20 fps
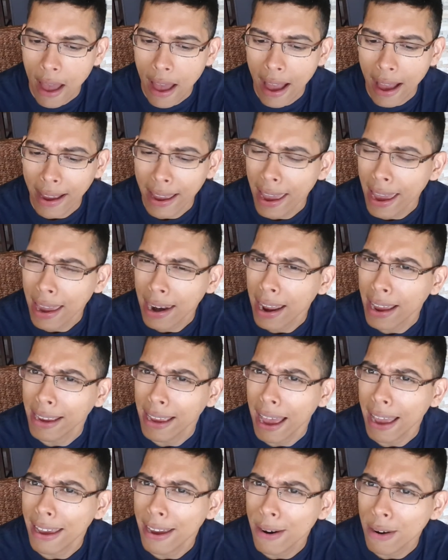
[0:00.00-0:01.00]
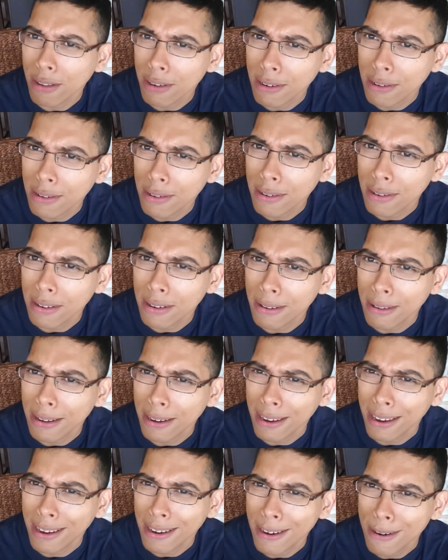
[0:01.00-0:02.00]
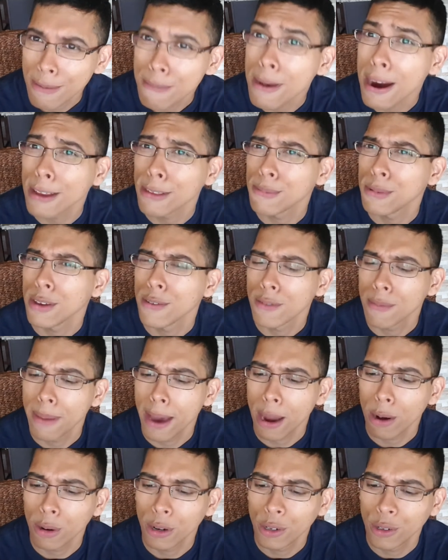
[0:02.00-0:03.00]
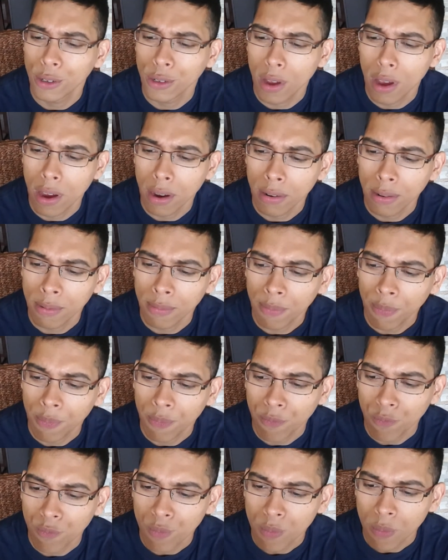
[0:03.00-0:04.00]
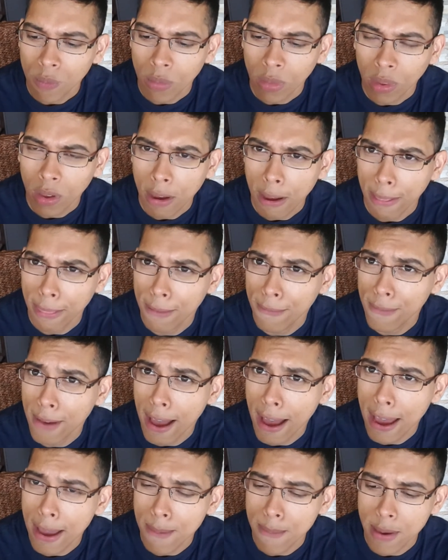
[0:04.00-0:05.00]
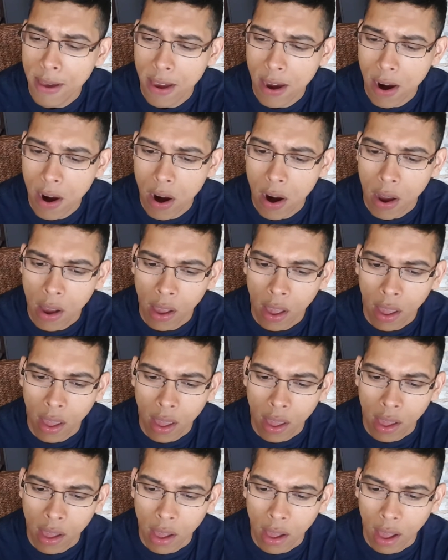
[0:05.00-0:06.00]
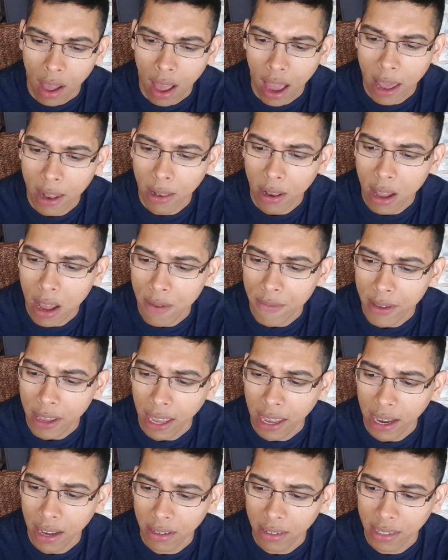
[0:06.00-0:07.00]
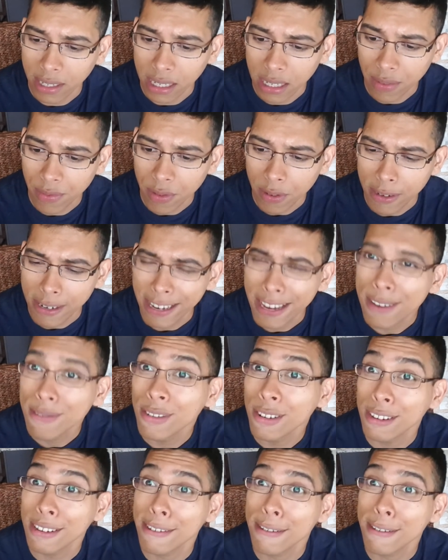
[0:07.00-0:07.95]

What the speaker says: Again, I hear a little, like, it reminds me of a Battery Rages On, the vibe here. I love Ian's delivery. He even does a